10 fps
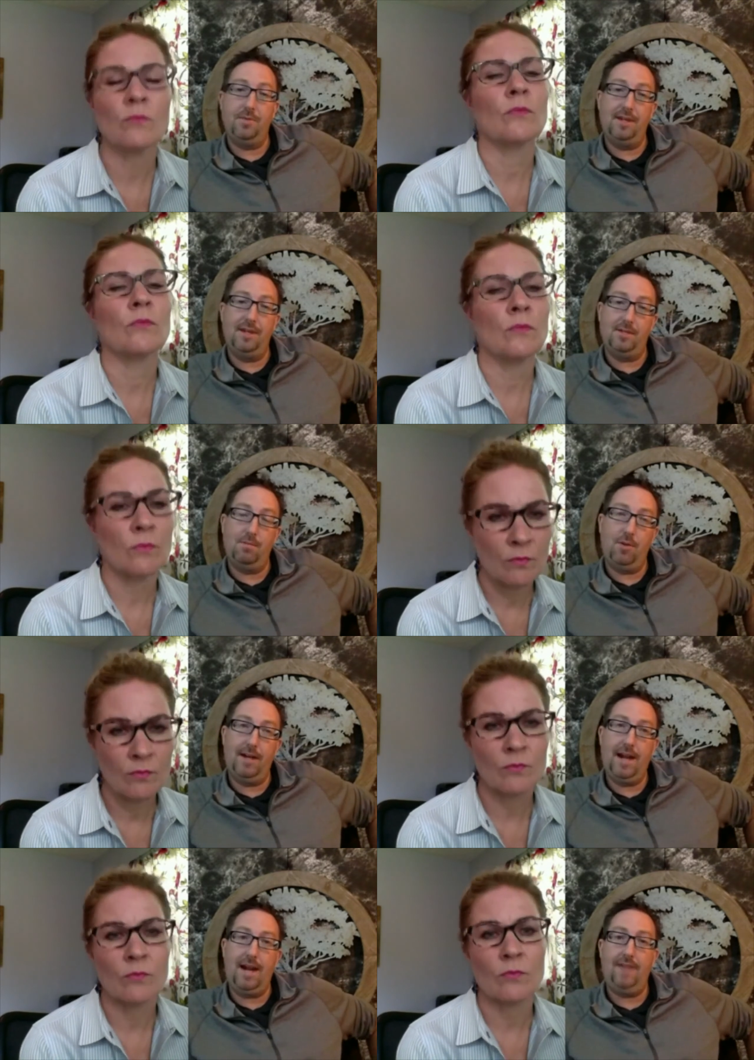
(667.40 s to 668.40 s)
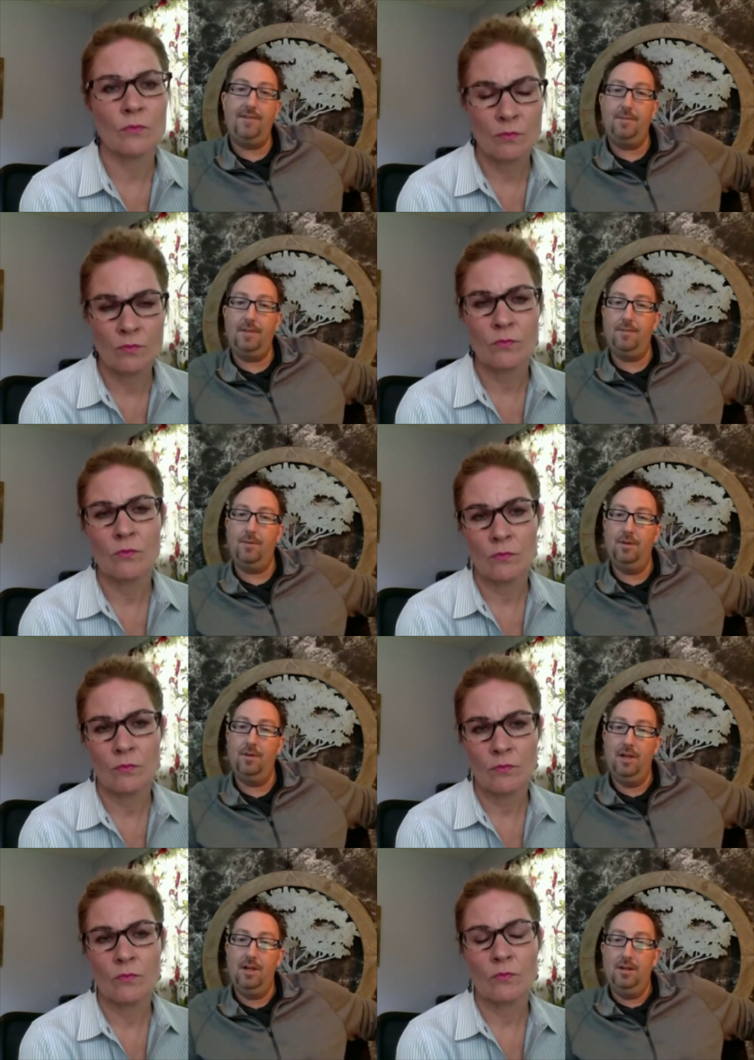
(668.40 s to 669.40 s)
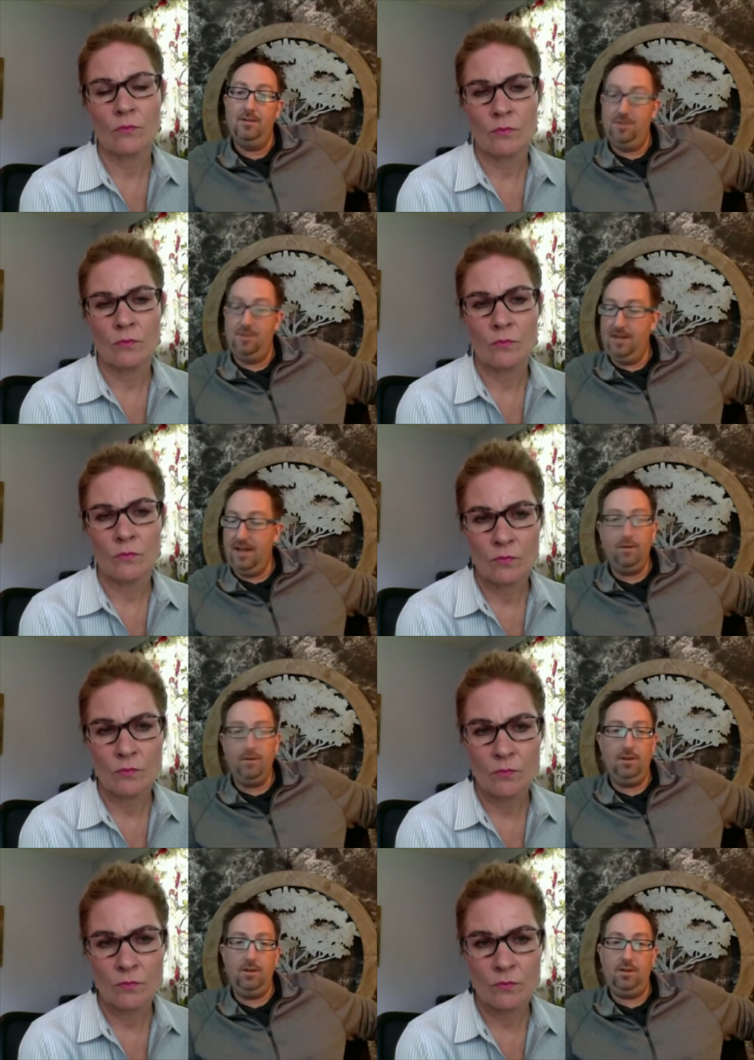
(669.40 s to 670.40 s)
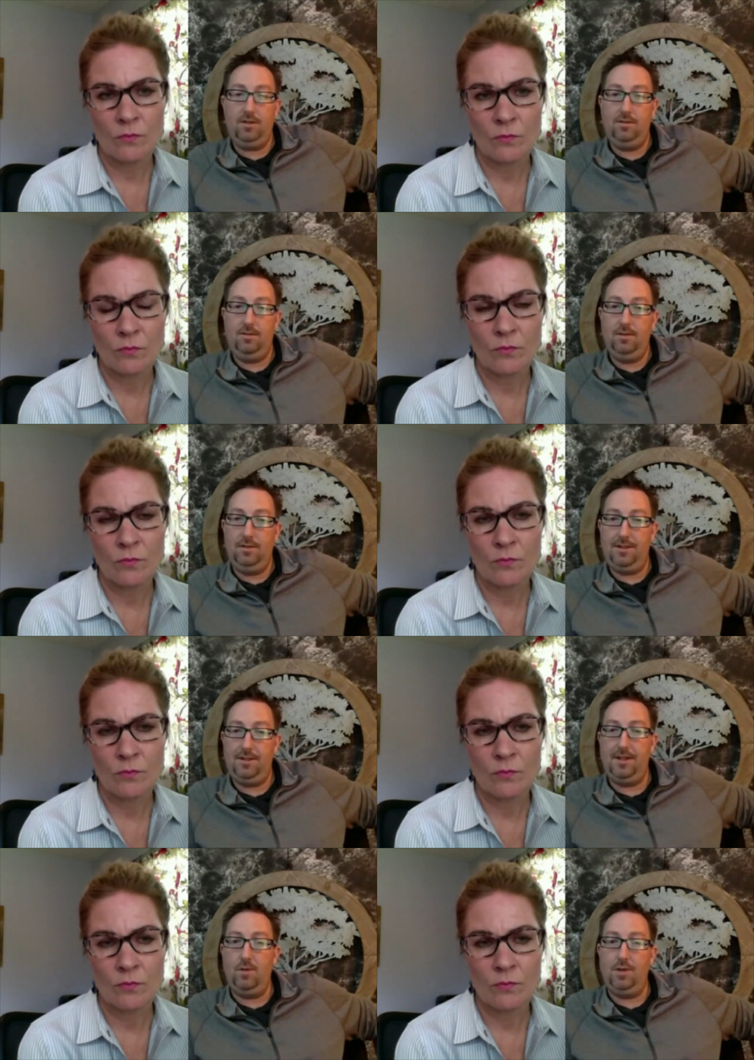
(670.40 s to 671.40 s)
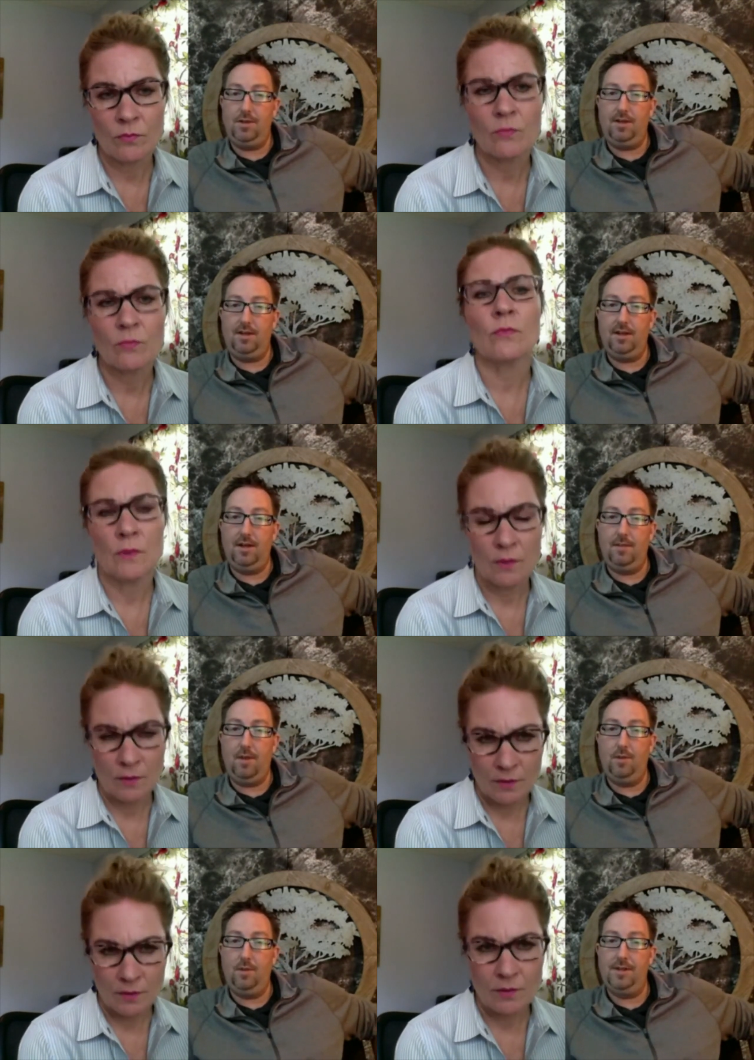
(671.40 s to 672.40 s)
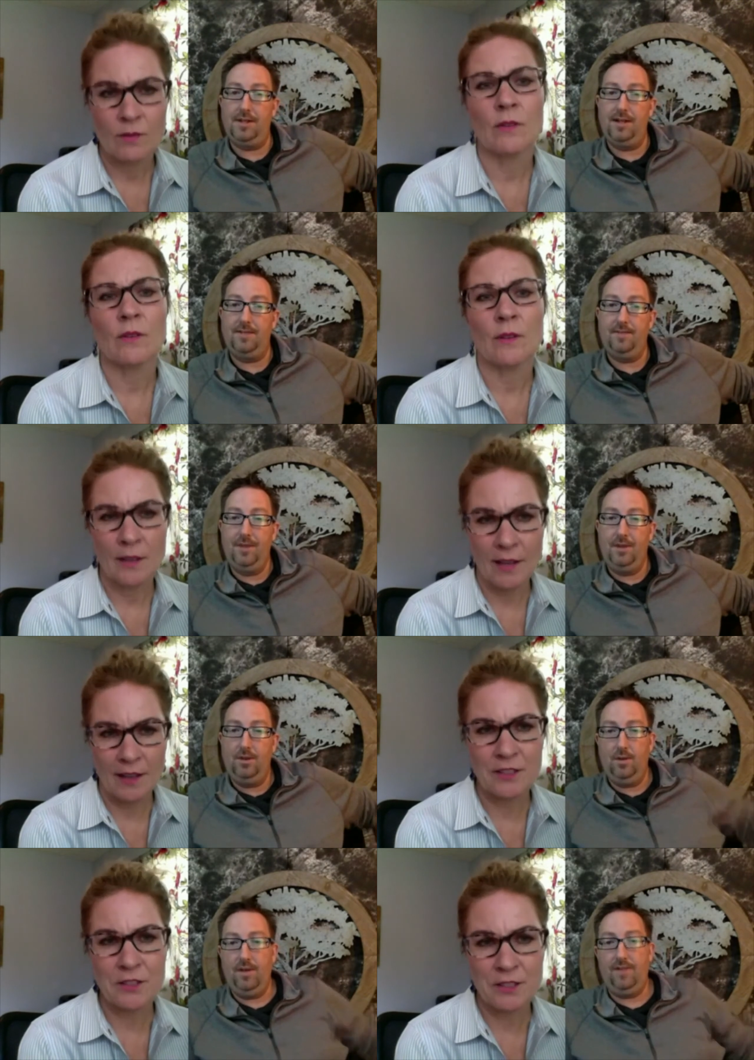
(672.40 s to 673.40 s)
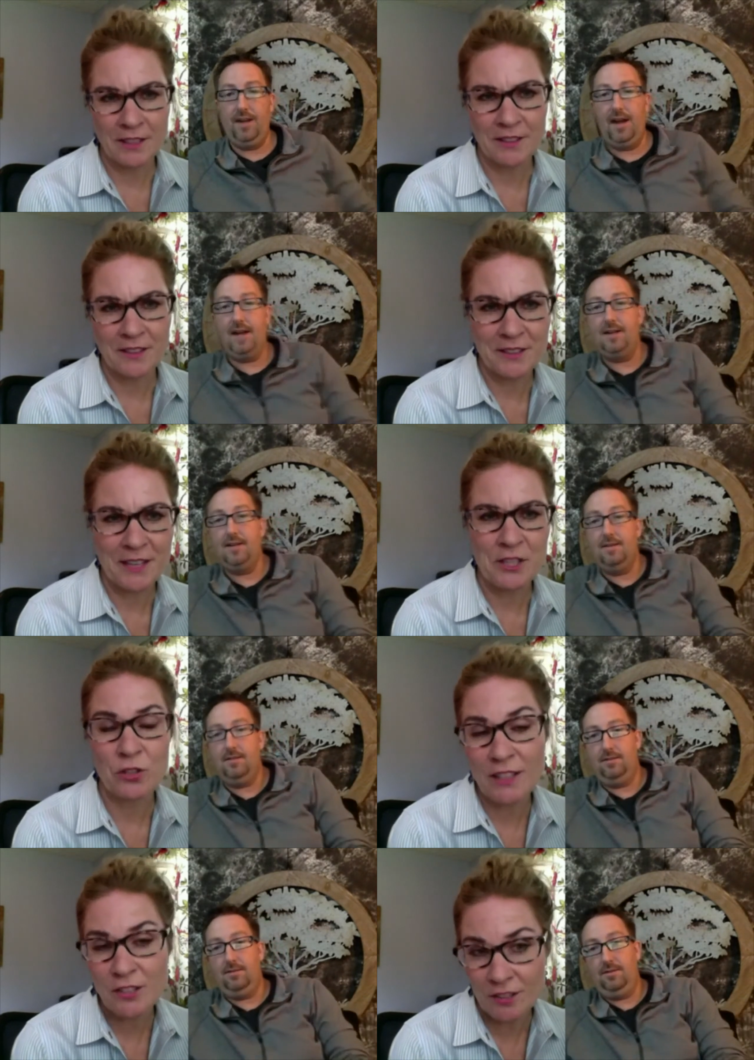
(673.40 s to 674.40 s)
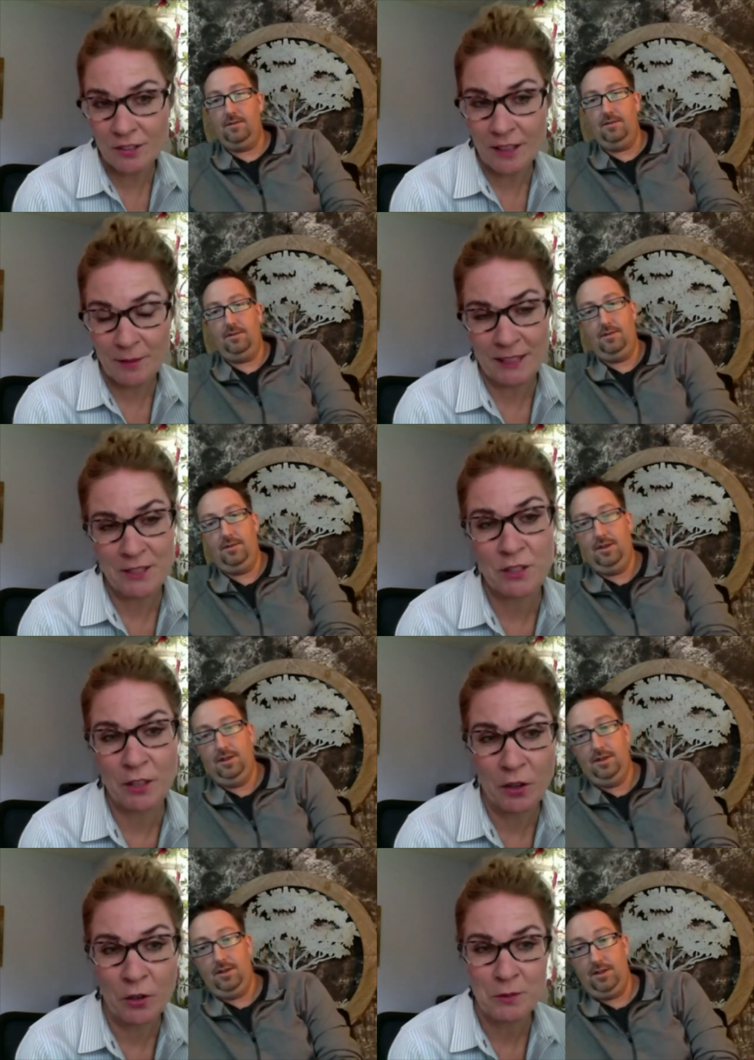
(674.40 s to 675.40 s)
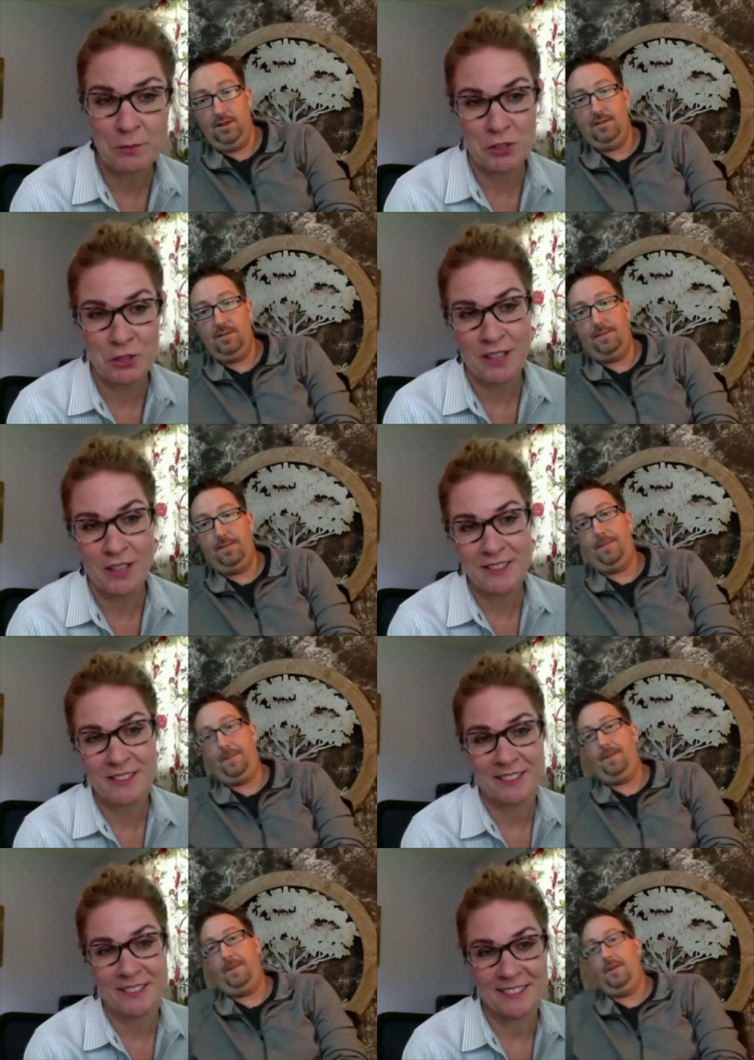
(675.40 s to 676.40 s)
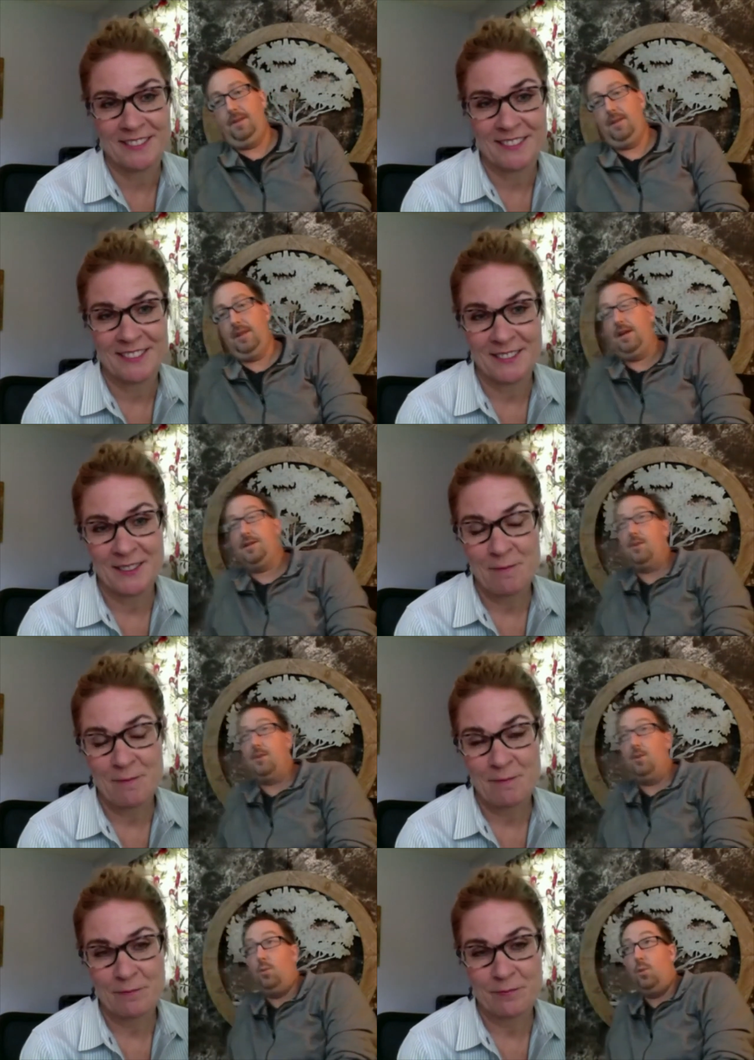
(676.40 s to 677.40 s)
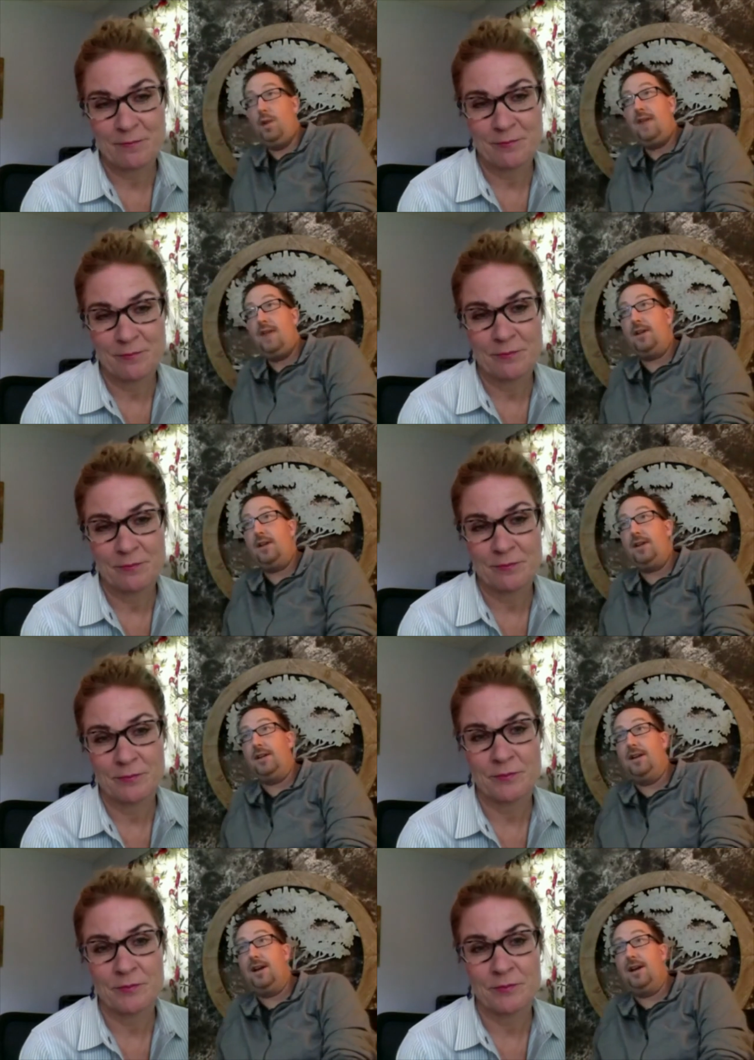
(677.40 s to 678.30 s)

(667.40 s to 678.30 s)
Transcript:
Speaker 1: which means more than half of the people never look to see what's going to come on Wednesday.
Speaker 2: Yeah, they just get there. They trust you. I mean, that's the ultimate trust.
Speaker 1: Yeah, so we have like a